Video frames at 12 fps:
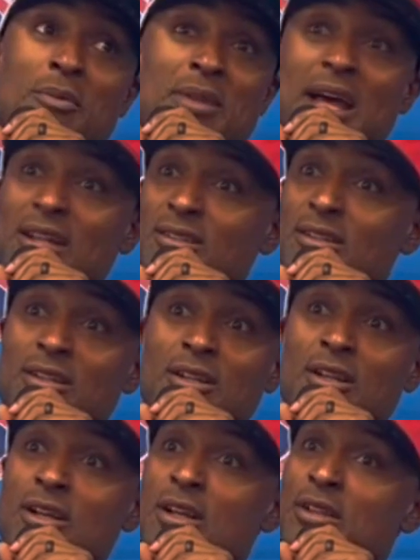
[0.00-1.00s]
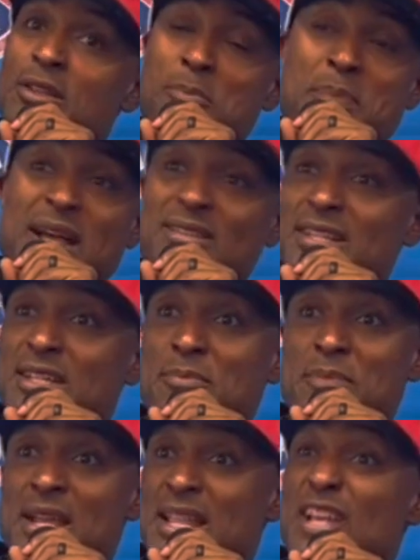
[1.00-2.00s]
coming out the best it
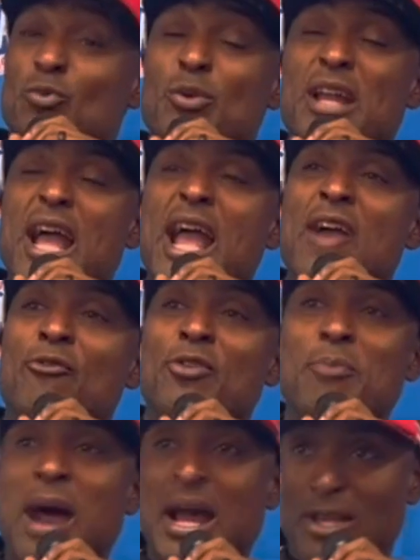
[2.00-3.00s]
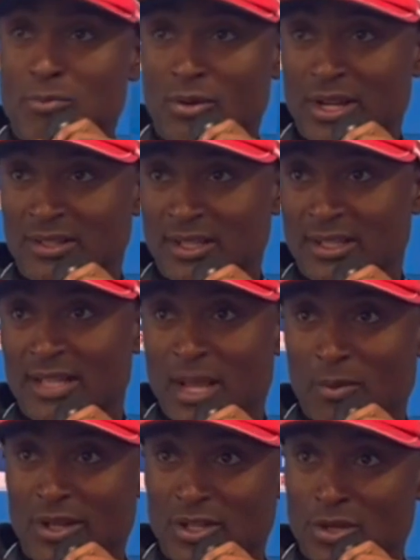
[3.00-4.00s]
can be. That's what everybody brings to the
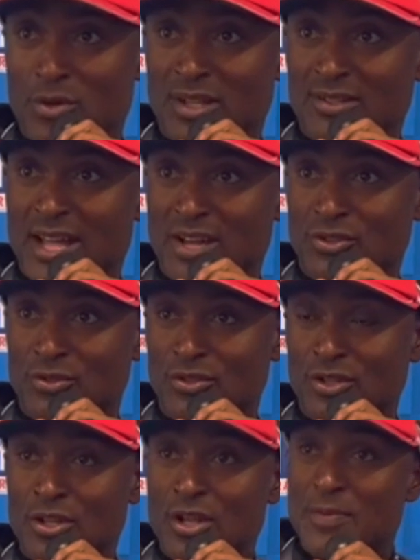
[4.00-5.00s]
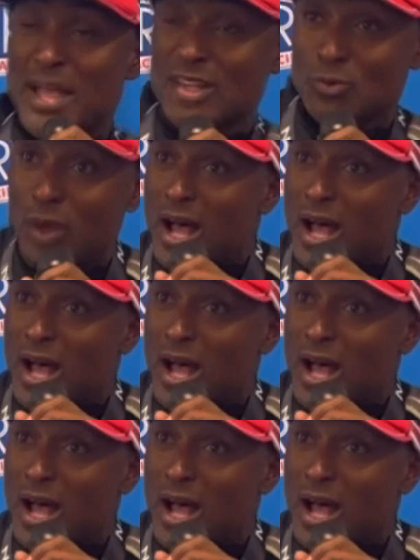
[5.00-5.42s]
table at the U.S. Nationals. That's